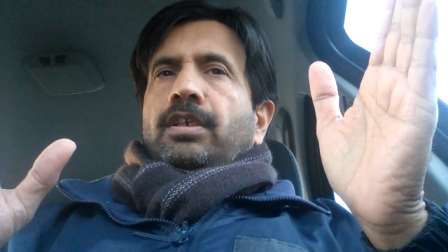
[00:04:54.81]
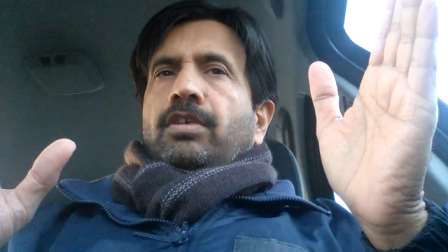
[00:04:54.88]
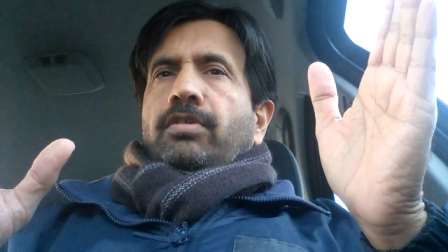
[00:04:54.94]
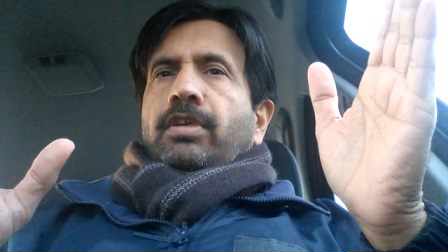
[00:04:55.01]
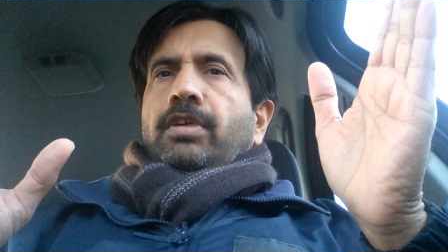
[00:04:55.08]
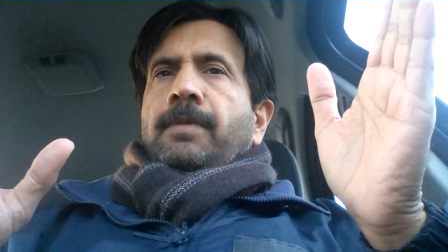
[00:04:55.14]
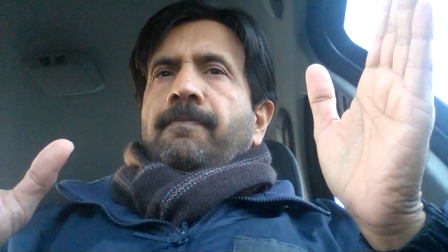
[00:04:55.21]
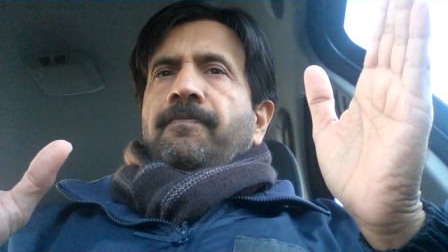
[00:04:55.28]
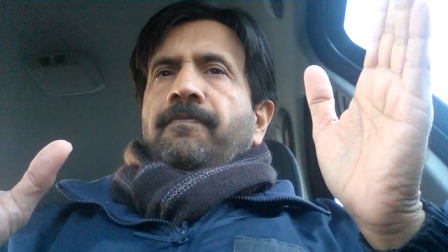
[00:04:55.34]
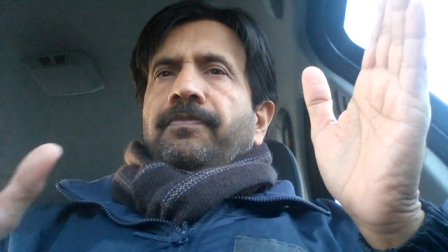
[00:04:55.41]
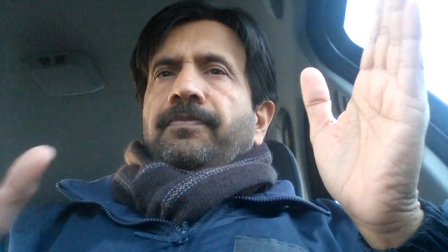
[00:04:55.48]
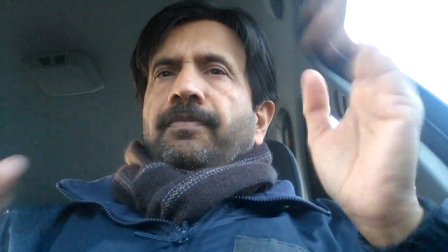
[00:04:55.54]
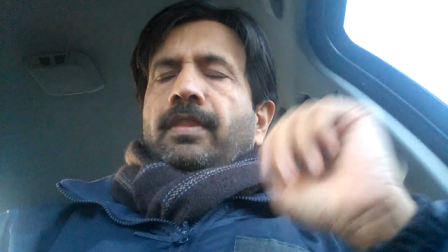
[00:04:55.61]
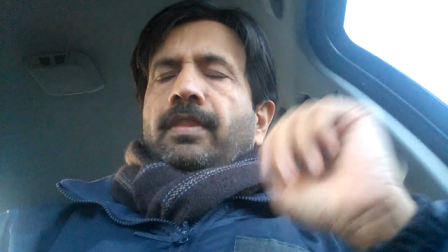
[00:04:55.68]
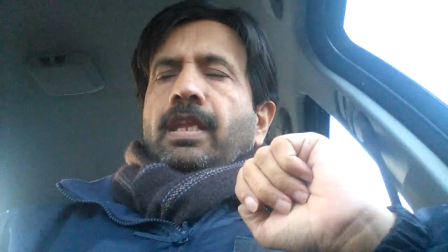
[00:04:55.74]
Okay.
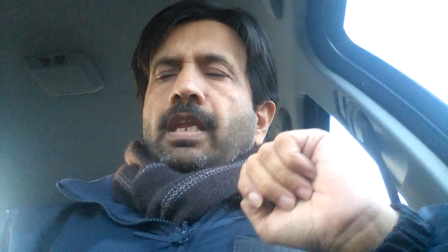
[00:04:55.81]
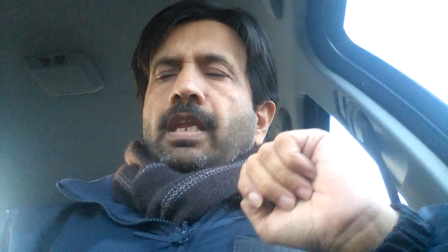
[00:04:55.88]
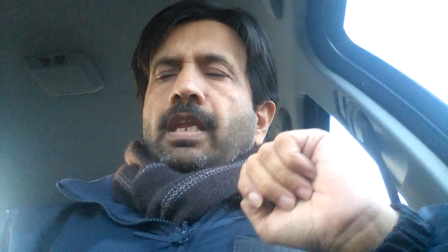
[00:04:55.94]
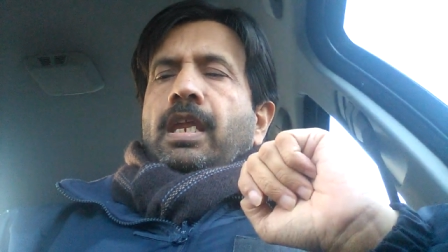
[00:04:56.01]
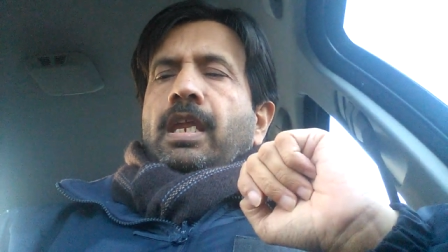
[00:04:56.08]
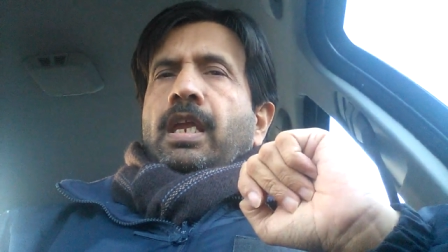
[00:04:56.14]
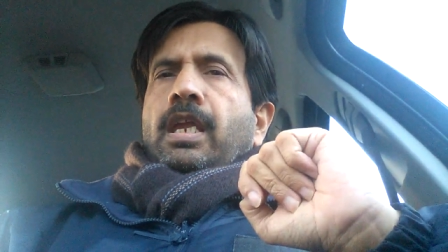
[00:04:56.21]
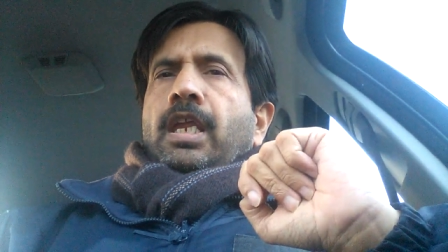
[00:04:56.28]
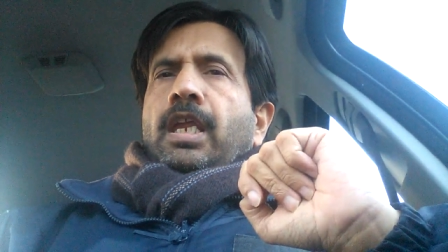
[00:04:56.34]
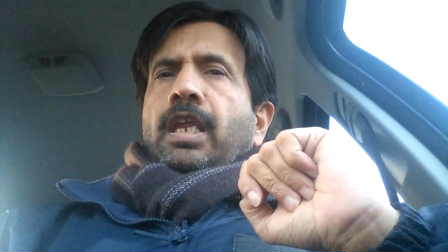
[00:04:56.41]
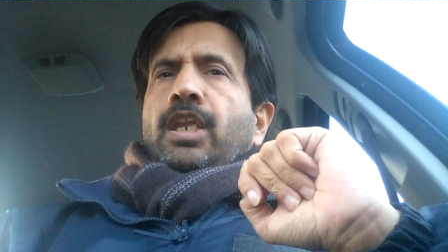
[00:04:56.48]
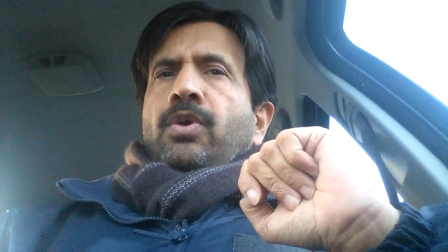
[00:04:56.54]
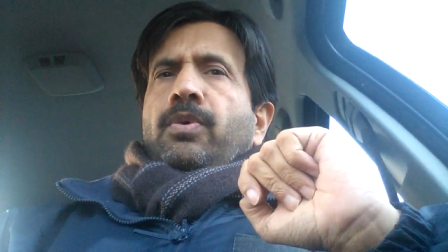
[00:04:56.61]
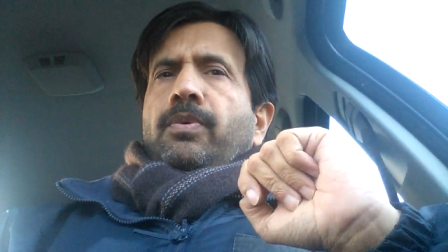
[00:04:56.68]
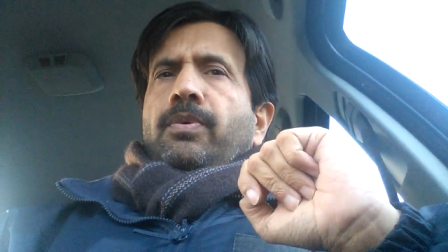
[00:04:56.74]

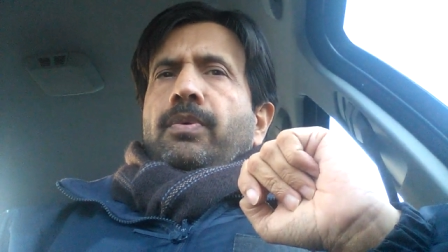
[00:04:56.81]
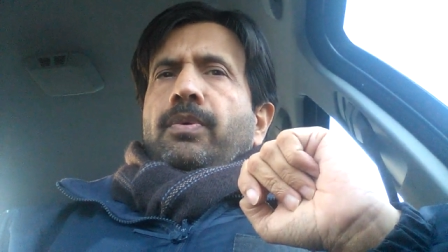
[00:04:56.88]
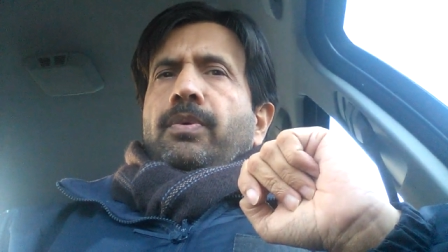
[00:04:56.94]
Now,